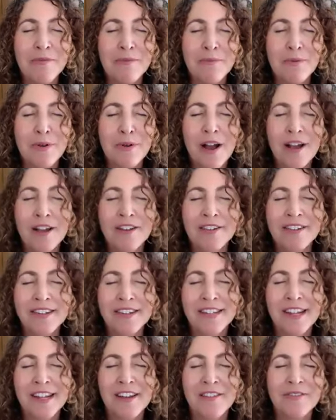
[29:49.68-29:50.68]
brought
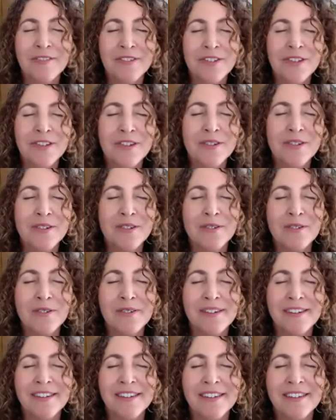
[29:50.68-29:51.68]
yourself
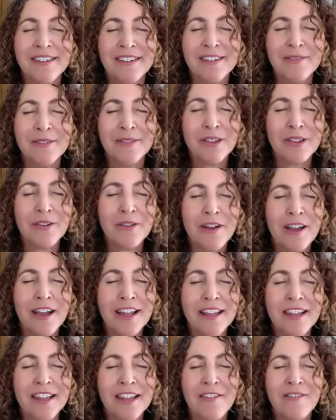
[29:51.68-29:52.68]
to with
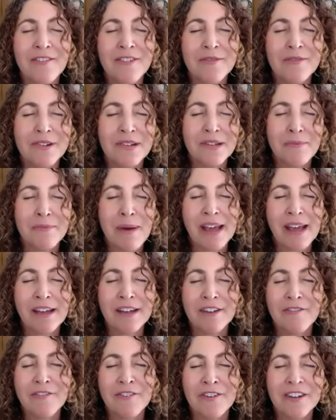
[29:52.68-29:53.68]
great love and
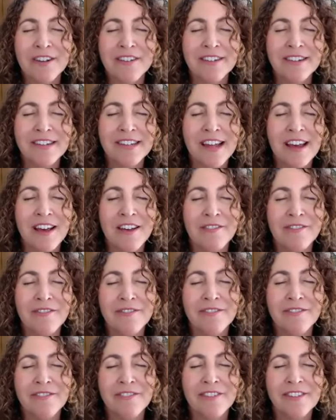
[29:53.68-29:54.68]
respect for yourself.
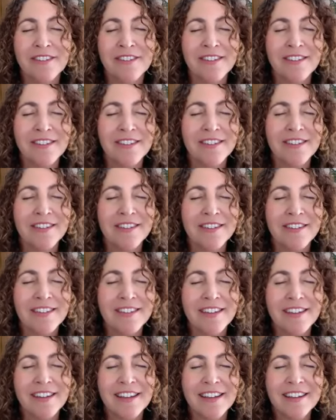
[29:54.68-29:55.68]

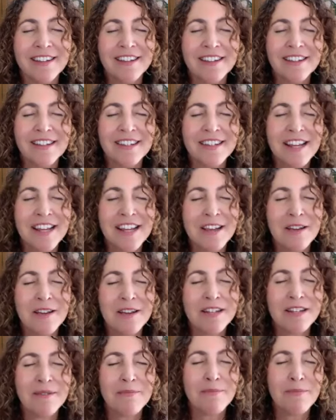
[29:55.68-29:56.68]
And just take a
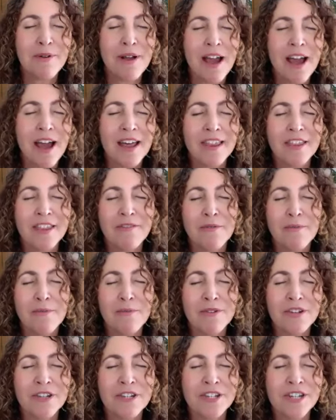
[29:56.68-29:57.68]
deep breath of
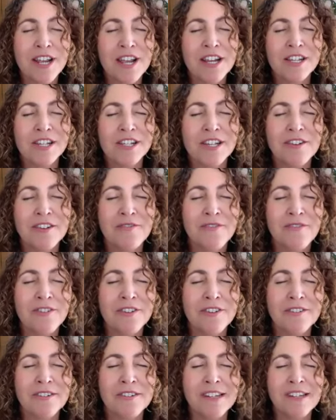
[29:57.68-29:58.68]
appreciation for
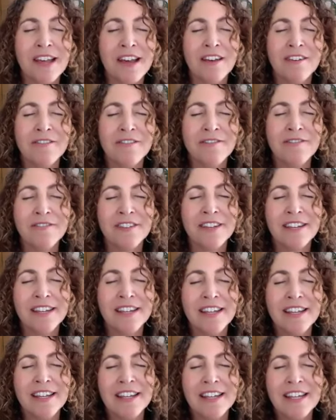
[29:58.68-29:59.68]
yourself
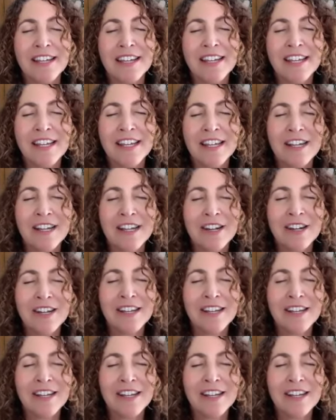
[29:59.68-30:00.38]
here